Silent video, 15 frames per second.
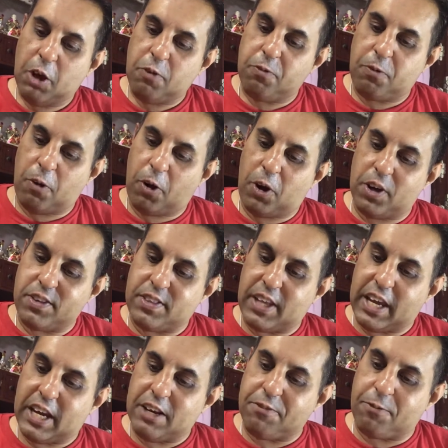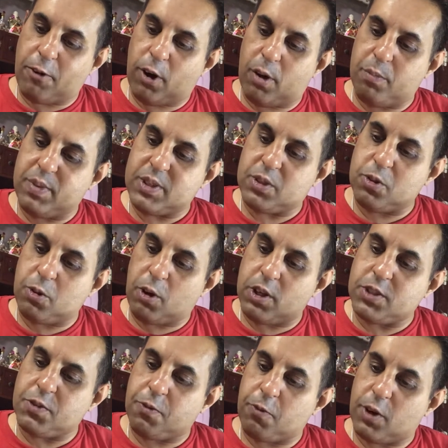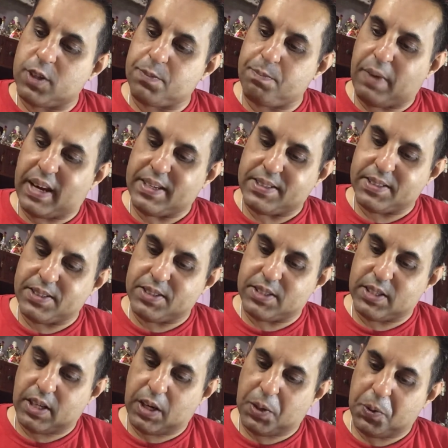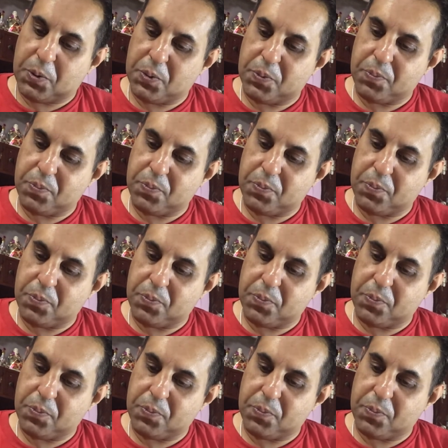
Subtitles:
for their form is not what matters now.